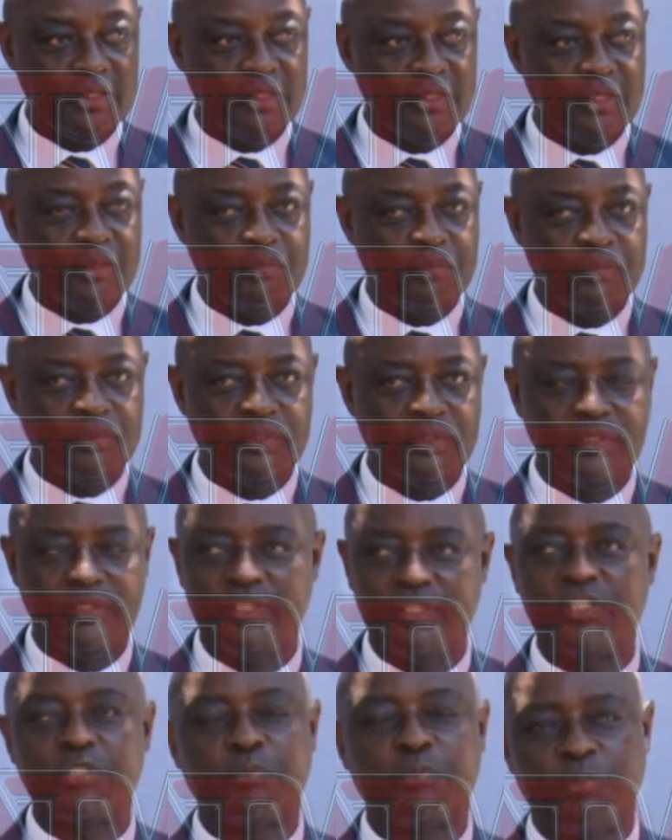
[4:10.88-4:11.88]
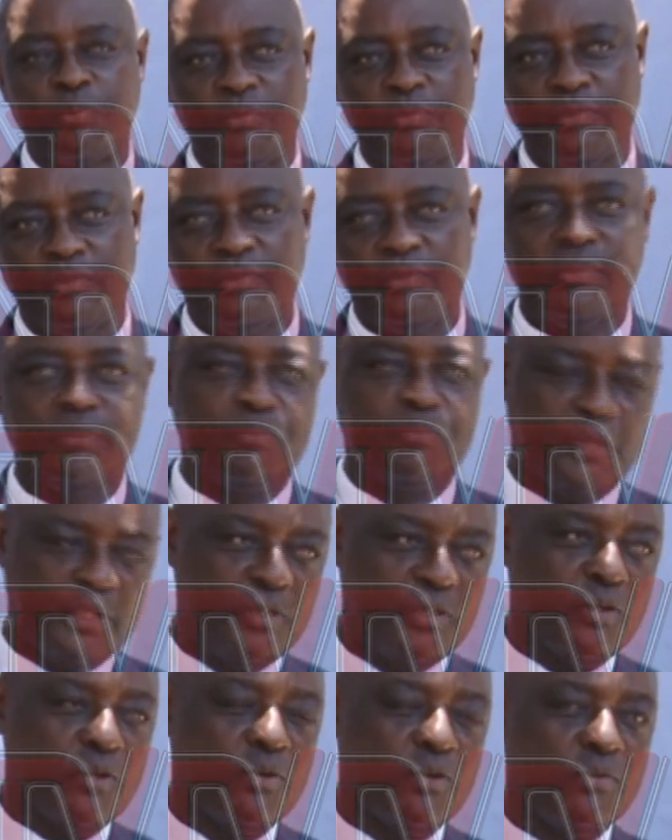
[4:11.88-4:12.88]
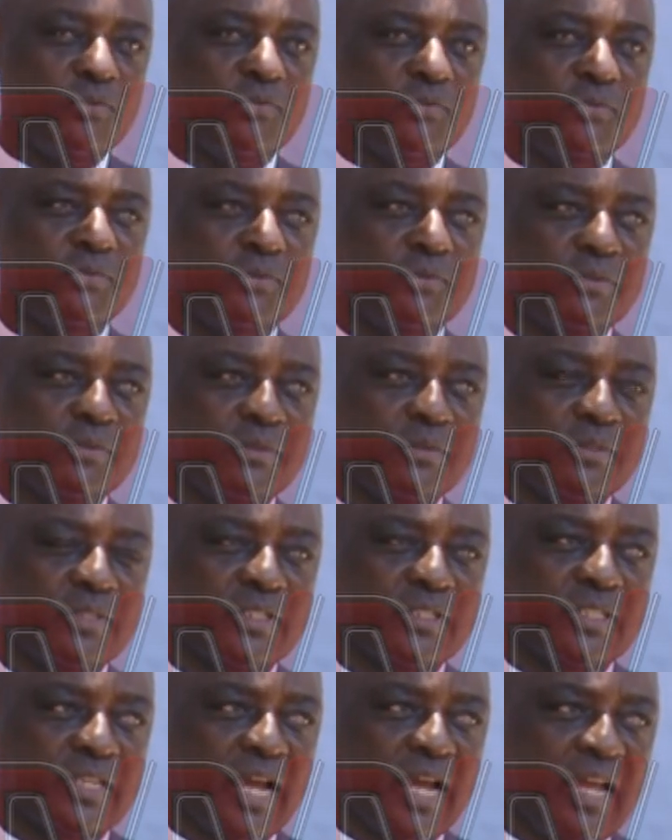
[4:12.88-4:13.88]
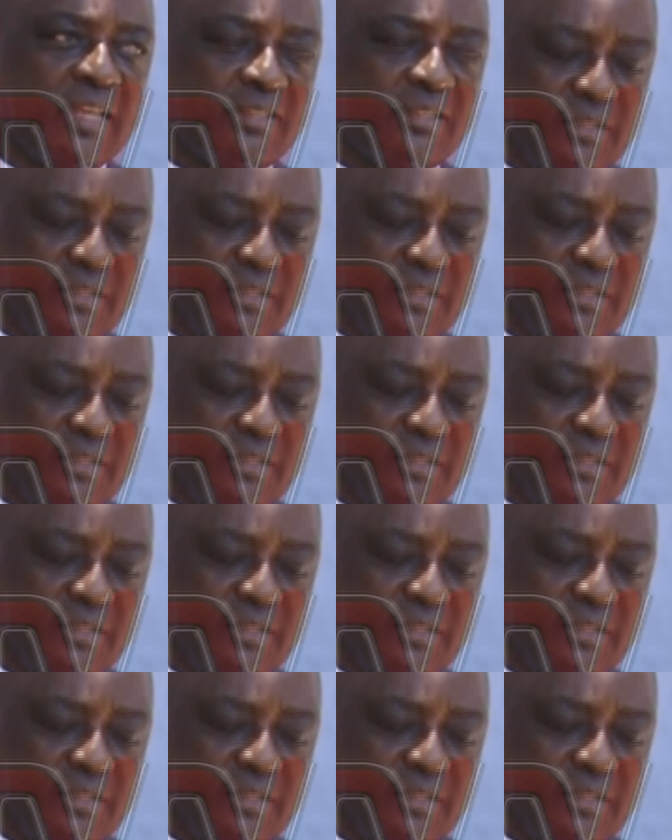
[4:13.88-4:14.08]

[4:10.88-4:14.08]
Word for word: the, this period of the scourge